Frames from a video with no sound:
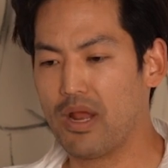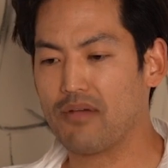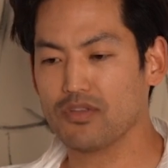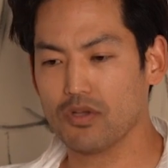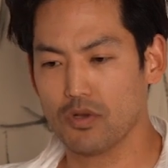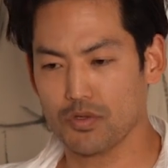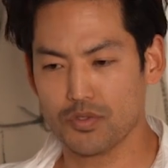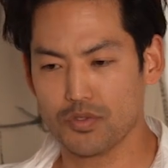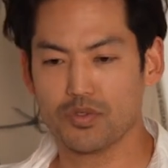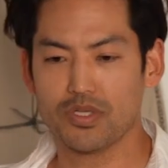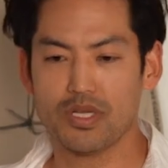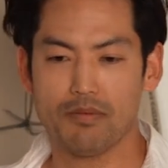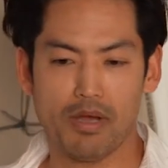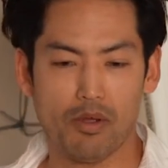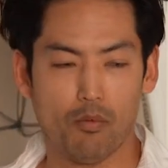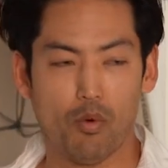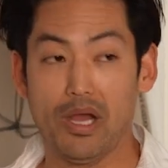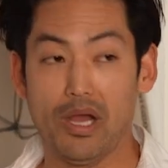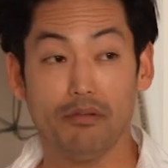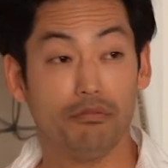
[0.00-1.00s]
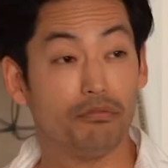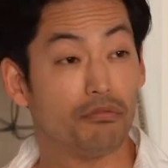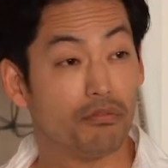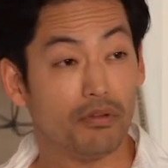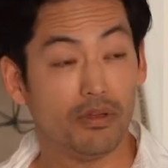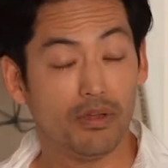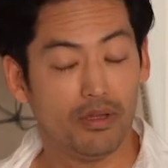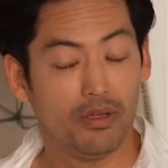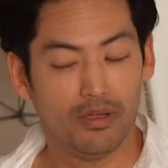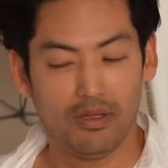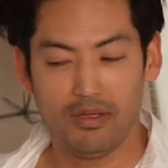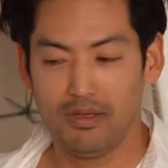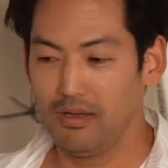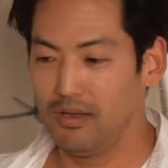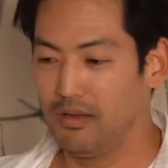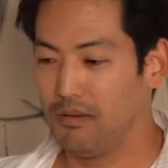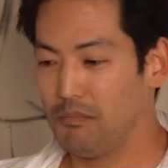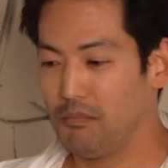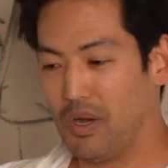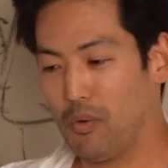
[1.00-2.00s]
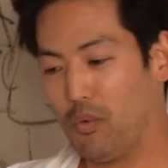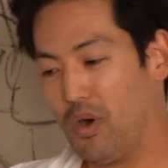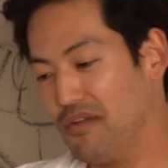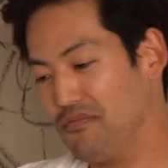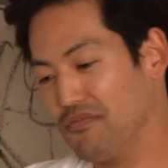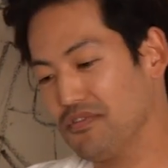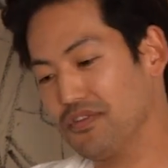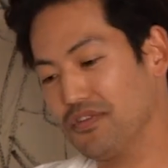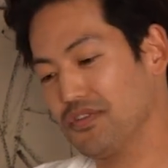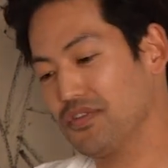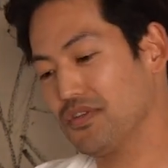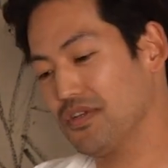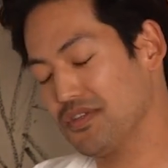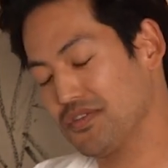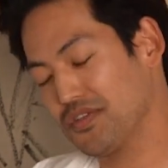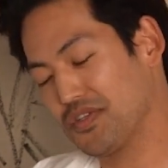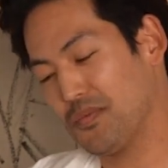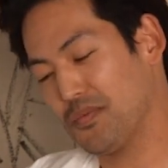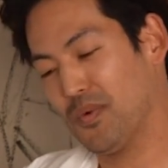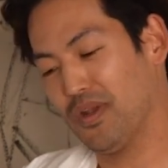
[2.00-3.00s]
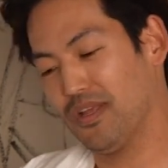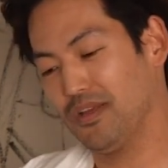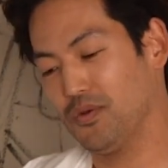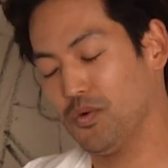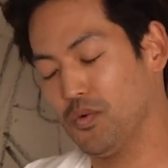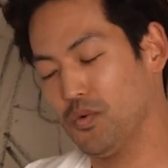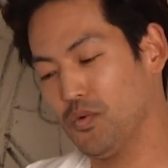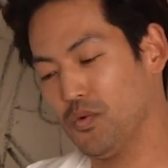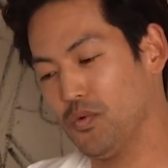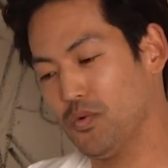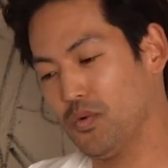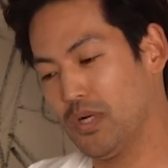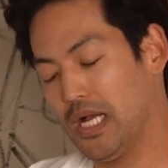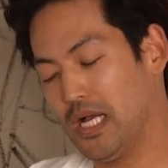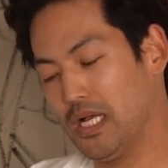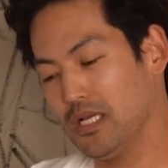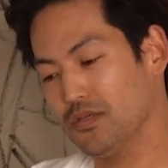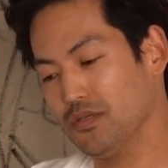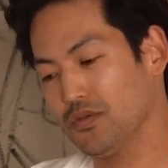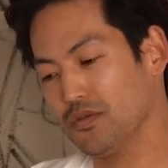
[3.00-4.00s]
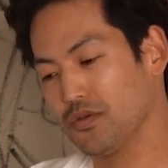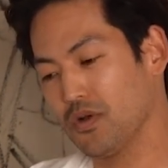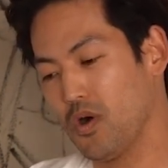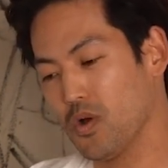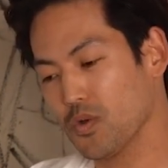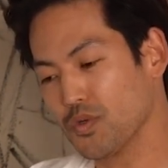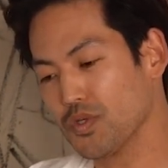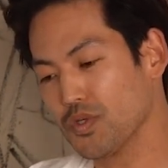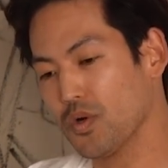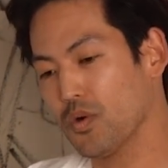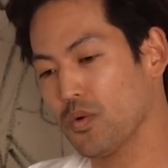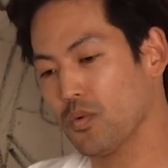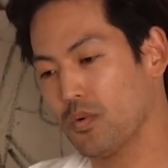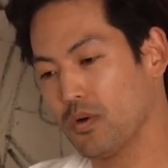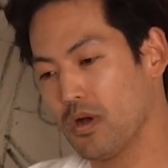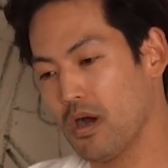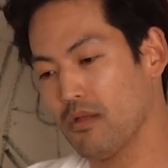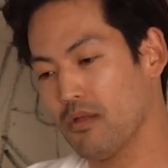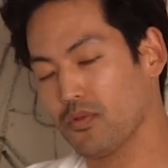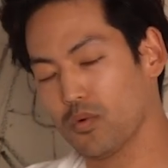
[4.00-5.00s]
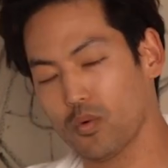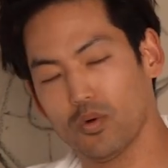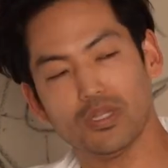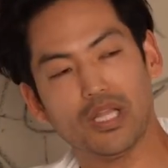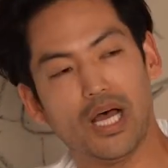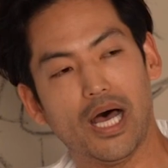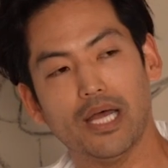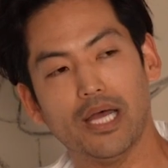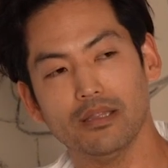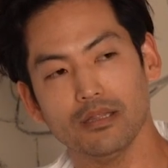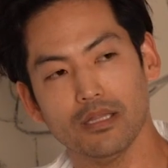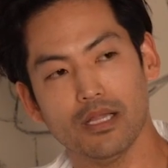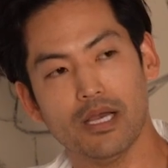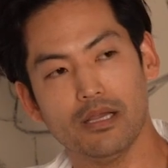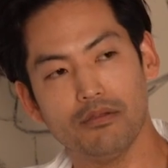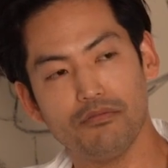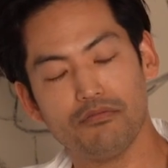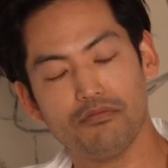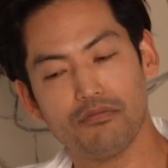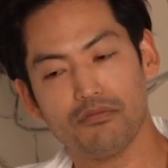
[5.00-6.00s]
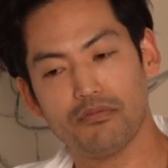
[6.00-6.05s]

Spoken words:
also say my wife. My wife is somebody who has also gone through a lot in life,